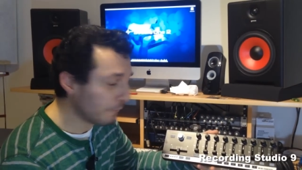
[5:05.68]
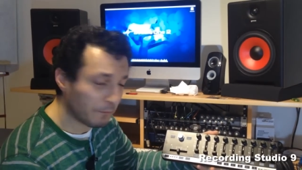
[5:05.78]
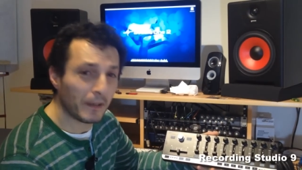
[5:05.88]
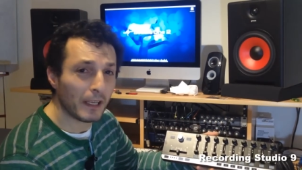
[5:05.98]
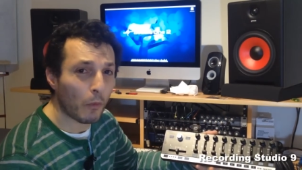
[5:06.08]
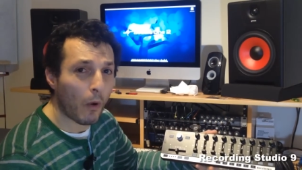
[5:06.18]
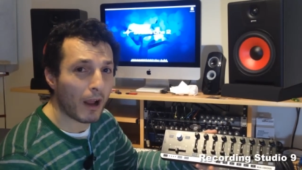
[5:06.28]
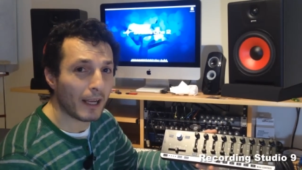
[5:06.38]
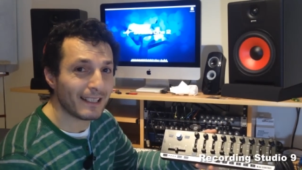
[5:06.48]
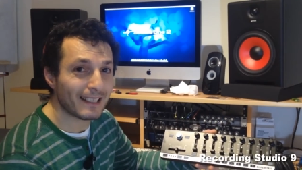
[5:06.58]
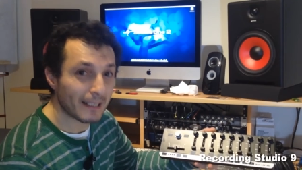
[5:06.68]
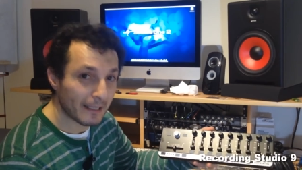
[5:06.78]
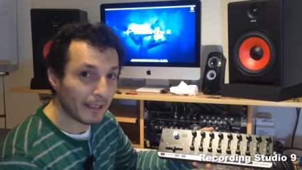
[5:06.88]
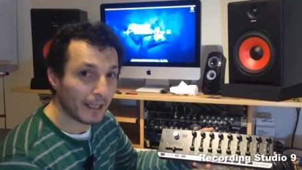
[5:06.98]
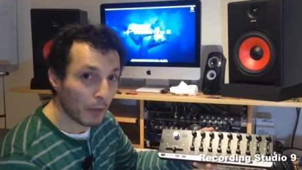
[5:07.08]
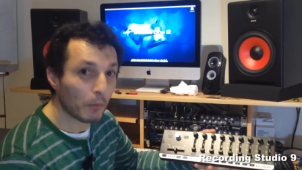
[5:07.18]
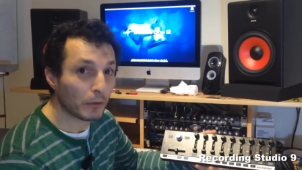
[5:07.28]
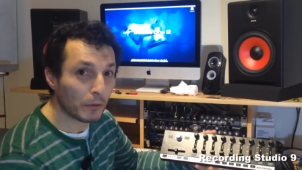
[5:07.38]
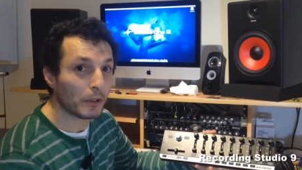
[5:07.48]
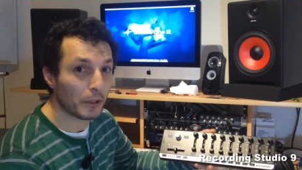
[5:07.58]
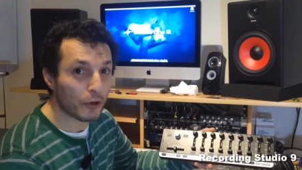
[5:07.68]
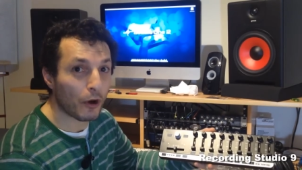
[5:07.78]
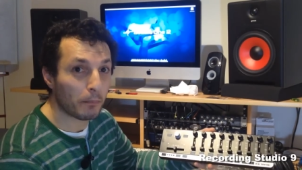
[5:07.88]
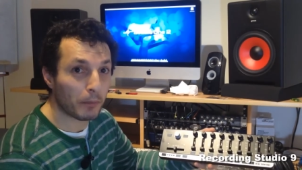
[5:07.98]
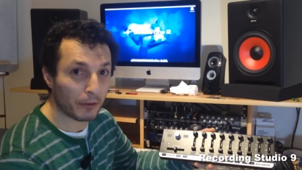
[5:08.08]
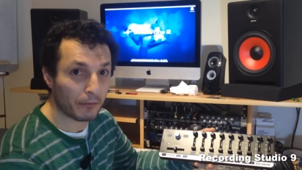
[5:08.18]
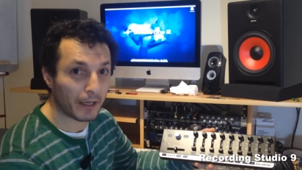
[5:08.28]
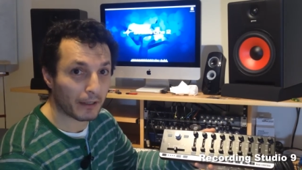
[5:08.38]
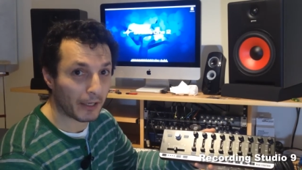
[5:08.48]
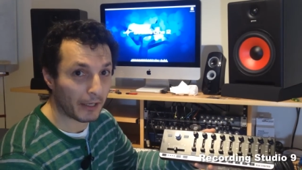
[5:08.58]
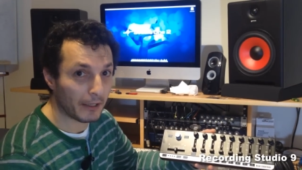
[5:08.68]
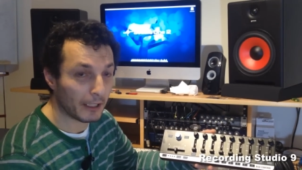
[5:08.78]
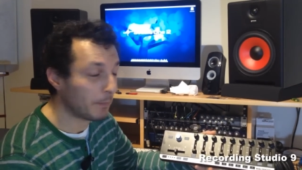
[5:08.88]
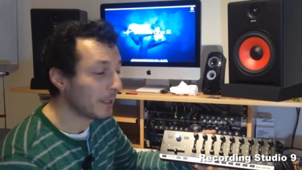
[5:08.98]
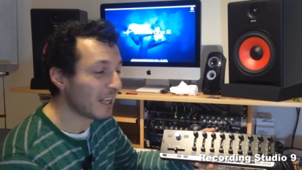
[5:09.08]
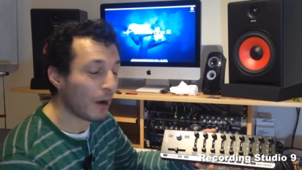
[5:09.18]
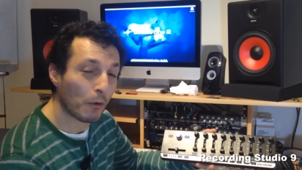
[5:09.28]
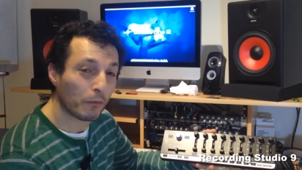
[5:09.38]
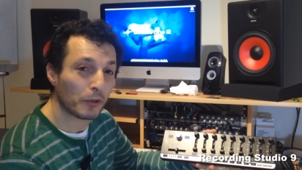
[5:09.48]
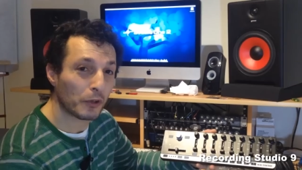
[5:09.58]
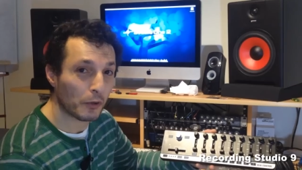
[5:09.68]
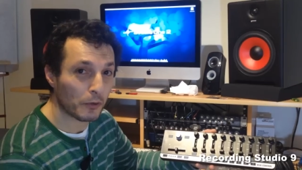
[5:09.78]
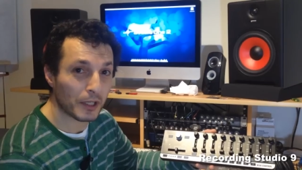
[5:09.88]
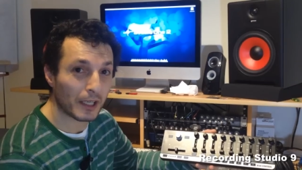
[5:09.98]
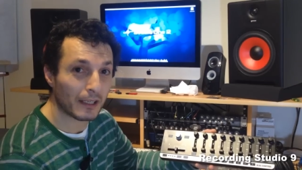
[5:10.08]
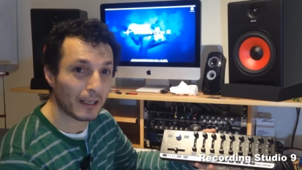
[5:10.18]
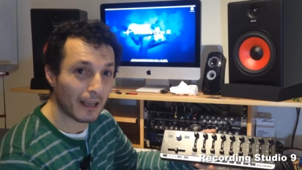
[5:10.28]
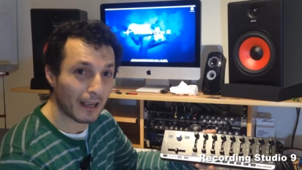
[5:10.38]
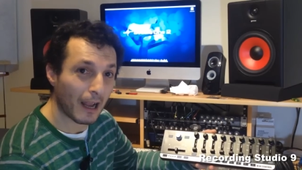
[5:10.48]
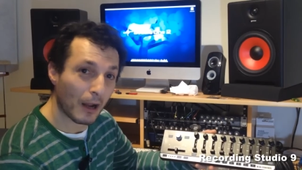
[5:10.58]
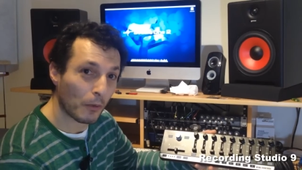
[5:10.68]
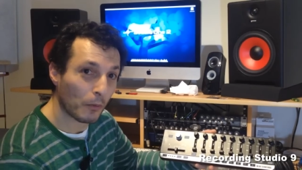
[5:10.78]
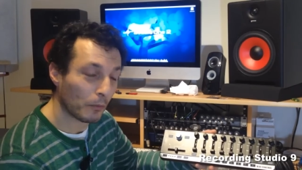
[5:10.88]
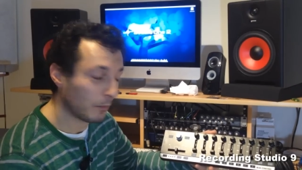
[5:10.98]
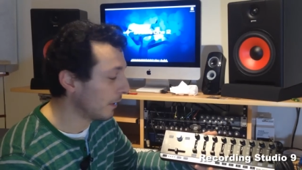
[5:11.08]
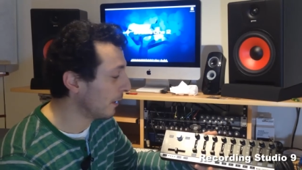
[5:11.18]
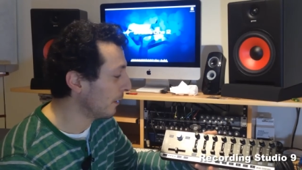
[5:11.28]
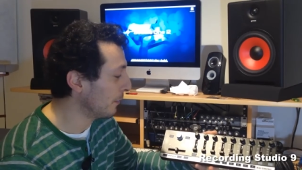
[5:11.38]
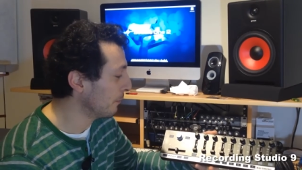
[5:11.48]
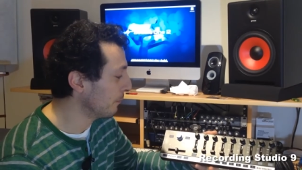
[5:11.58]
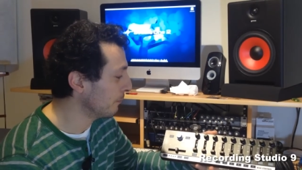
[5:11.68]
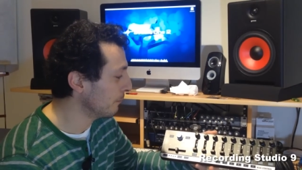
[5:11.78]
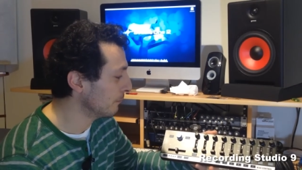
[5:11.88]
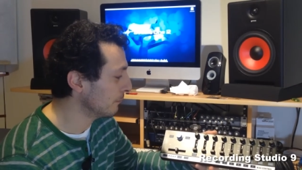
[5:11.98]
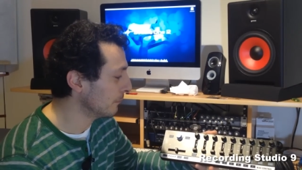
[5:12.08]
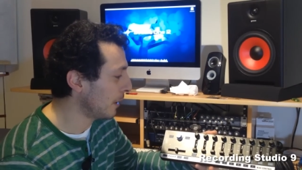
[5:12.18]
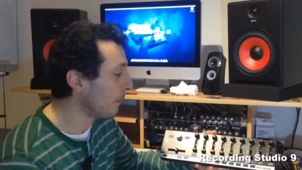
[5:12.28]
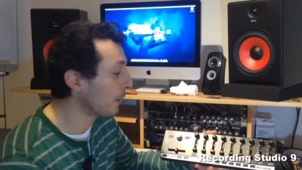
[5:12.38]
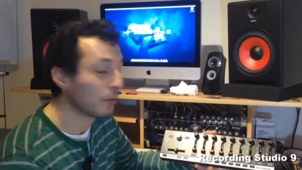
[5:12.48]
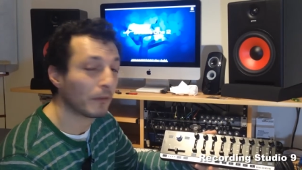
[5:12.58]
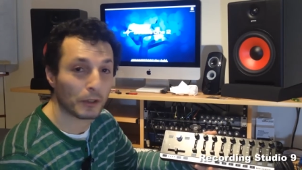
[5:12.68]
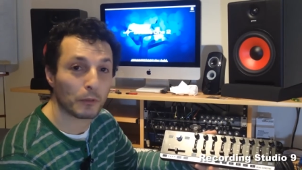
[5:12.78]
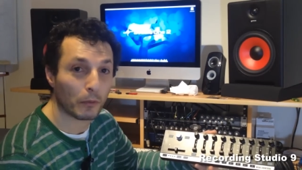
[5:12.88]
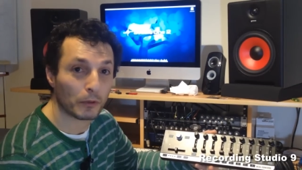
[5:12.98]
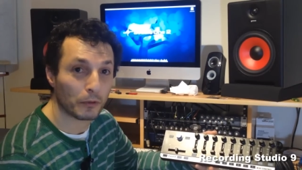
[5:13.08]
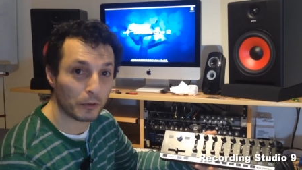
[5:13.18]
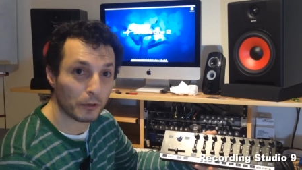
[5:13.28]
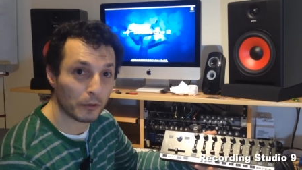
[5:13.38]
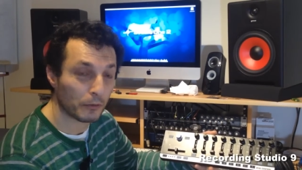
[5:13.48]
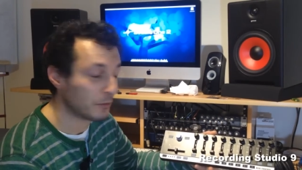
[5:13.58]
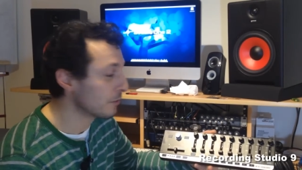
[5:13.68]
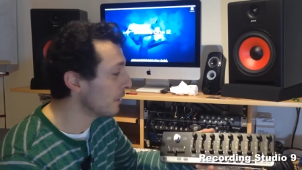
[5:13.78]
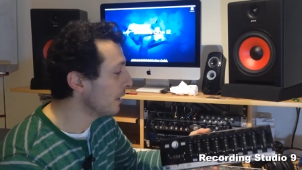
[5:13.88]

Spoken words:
feel wise, it will do the job perfectly. Depends how often you're using it, how how much of it you want to use.